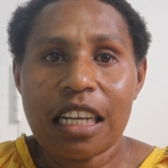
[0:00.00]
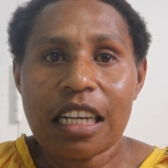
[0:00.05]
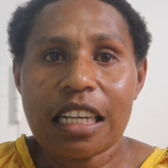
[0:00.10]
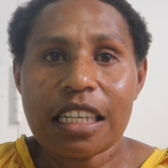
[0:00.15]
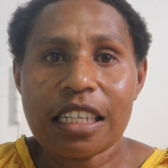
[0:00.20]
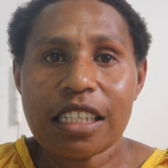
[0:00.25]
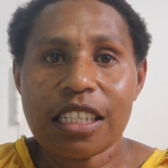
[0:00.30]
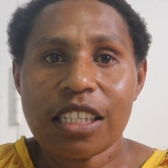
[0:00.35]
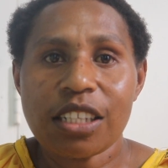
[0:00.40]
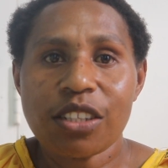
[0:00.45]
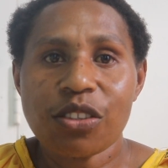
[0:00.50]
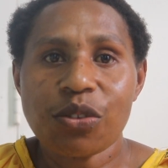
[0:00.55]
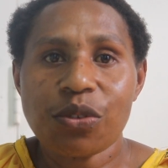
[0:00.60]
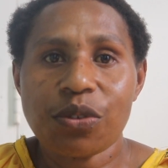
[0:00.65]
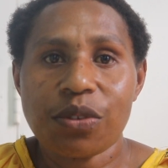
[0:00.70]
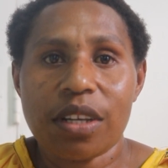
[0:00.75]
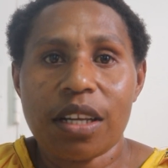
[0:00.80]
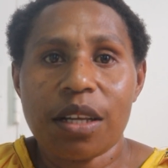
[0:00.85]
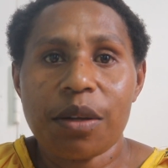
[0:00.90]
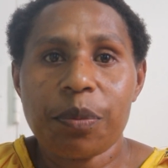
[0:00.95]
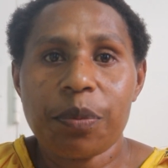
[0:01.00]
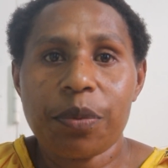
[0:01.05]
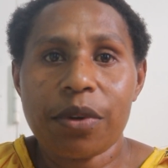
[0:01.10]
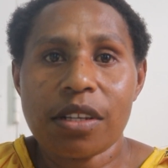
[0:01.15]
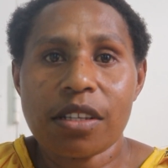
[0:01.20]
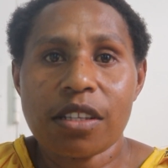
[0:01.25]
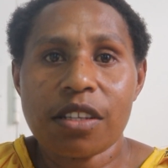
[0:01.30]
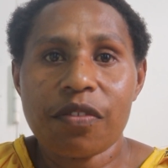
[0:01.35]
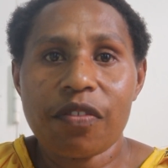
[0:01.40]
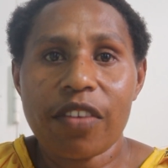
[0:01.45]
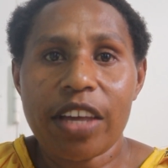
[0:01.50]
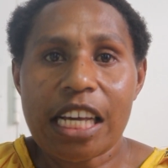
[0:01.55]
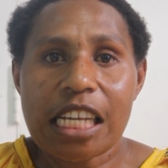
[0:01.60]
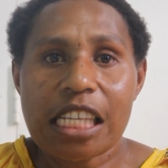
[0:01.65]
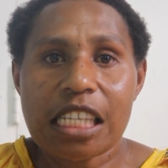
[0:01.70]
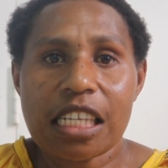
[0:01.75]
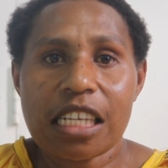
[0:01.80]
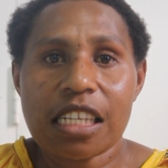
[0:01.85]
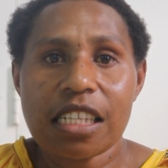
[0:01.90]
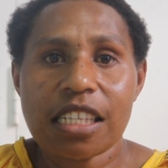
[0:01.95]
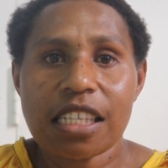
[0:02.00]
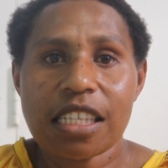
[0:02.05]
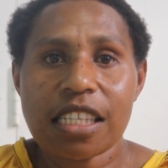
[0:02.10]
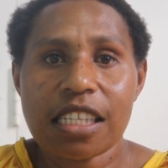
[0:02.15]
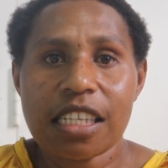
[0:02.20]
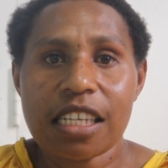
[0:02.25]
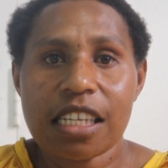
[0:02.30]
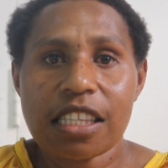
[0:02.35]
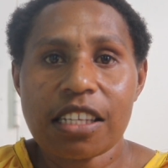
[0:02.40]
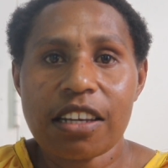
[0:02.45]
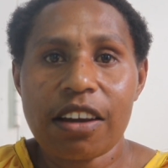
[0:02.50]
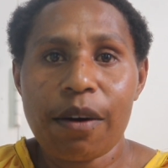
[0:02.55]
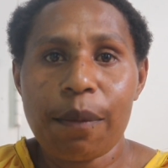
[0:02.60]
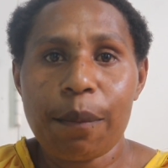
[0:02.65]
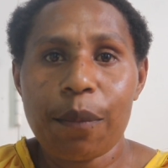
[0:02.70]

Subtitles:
leading to impulsive actions that are